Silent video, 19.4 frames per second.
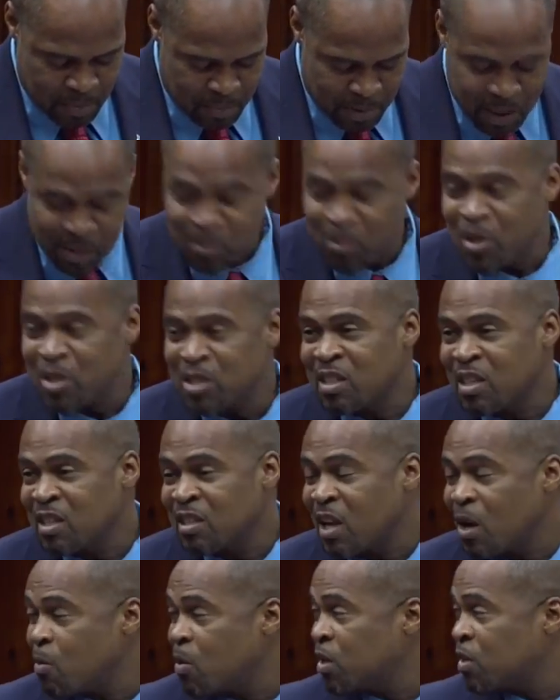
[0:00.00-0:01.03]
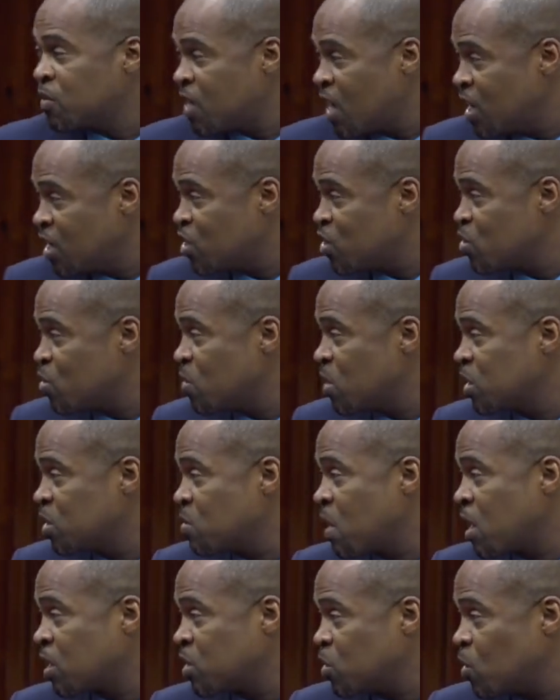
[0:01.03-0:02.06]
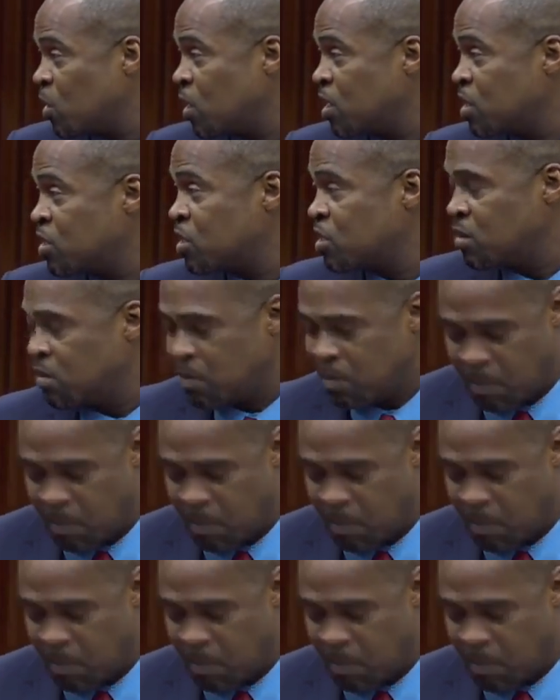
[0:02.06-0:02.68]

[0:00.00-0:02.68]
Madam President, I want to thank you and to acknowledge